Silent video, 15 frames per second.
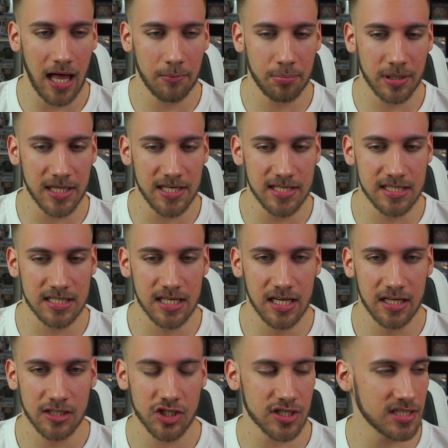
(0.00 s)
please
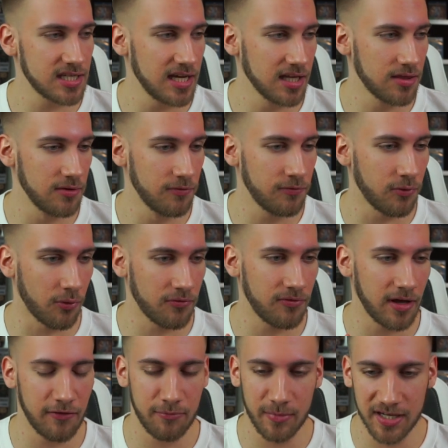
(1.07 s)
just take the 4 or
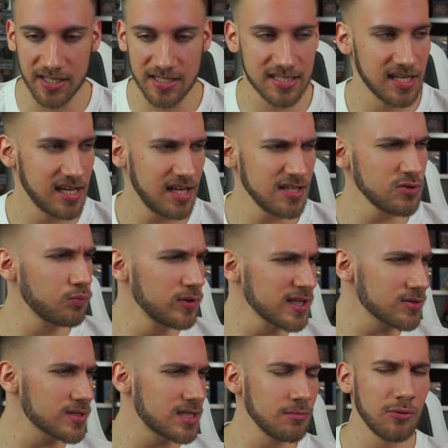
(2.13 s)
5 minutes. Is it weird
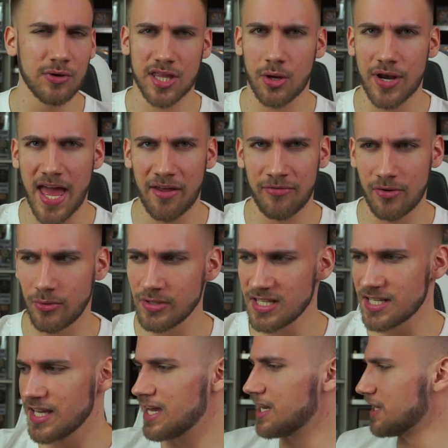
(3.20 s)
to see me without
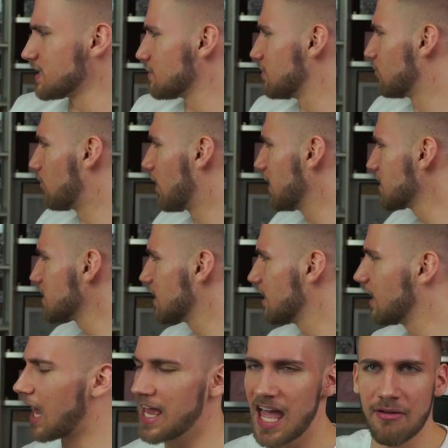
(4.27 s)
headphones? It is a bit, right?
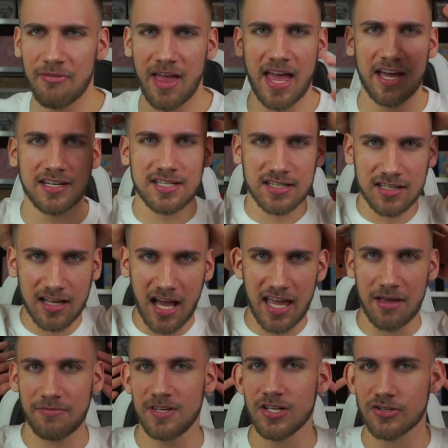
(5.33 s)
I have a head. I
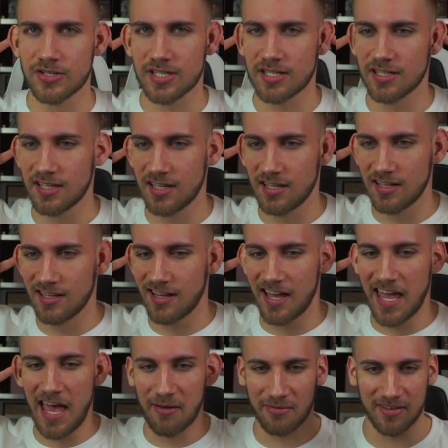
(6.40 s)
have ears. I
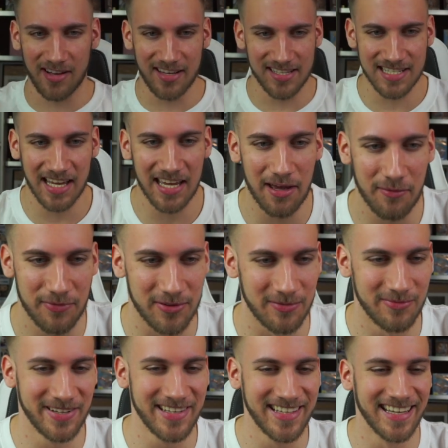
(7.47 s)
have, guys. I have
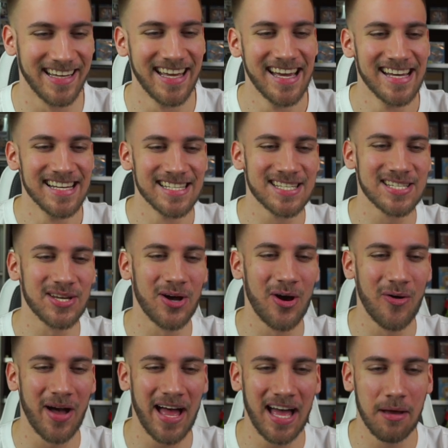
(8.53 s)
them.
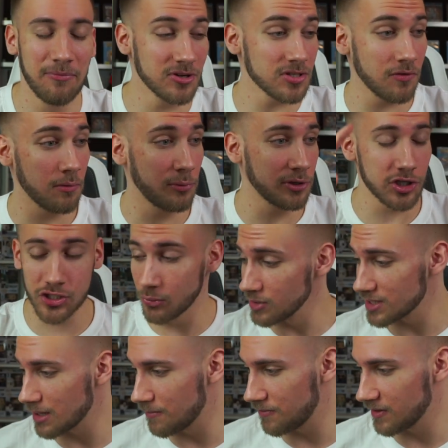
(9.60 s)
So first of all, I want to show you
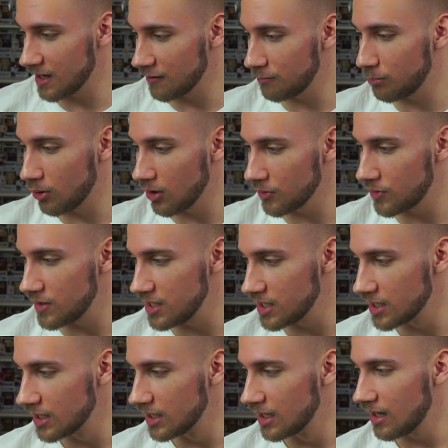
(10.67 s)
something. I've bought
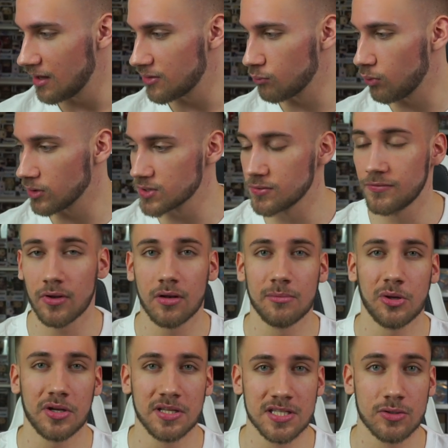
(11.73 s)
the ones who follow me
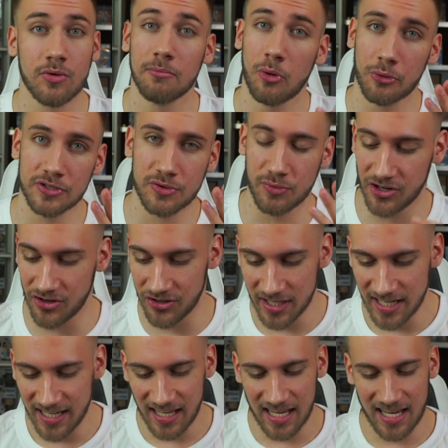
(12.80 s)
on Instagram or Twitter.
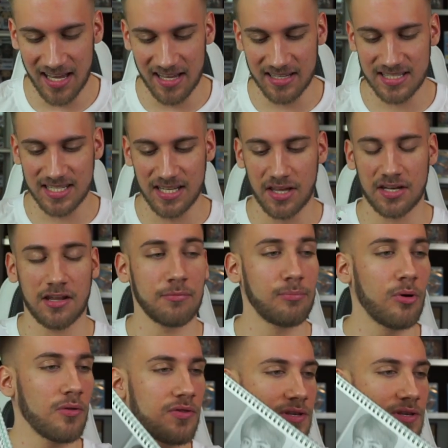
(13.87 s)
See that I've bought